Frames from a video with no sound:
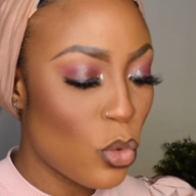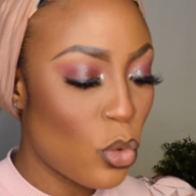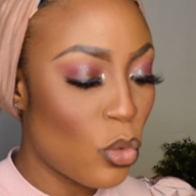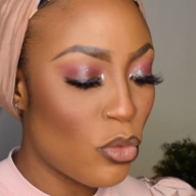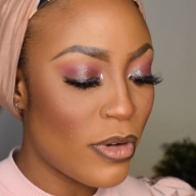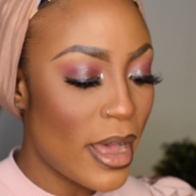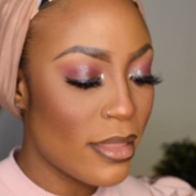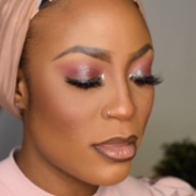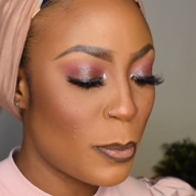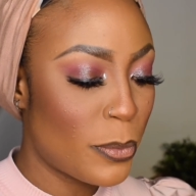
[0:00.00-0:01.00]

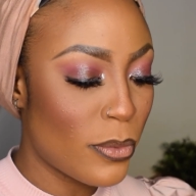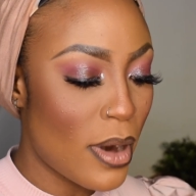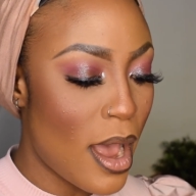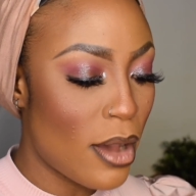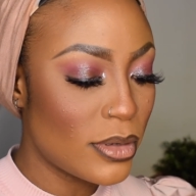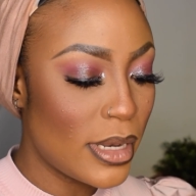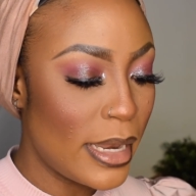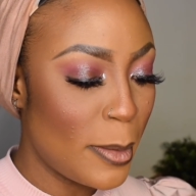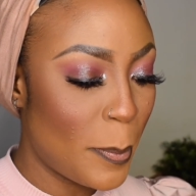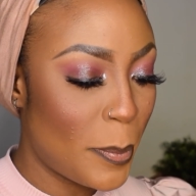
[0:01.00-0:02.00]
over the brown
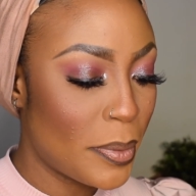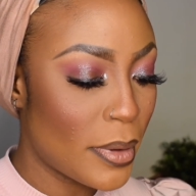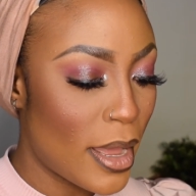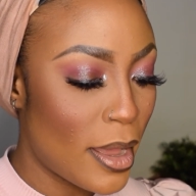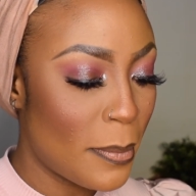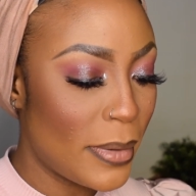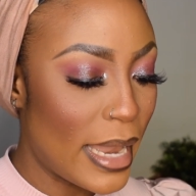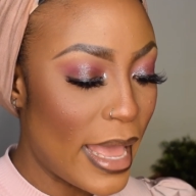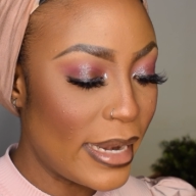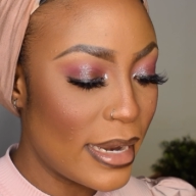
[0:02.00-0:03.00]
lip
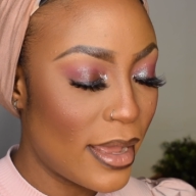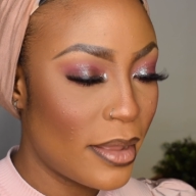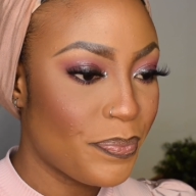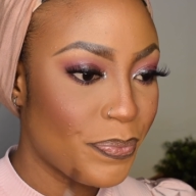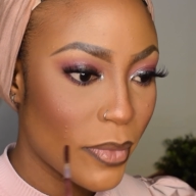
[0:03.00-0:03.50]
liner.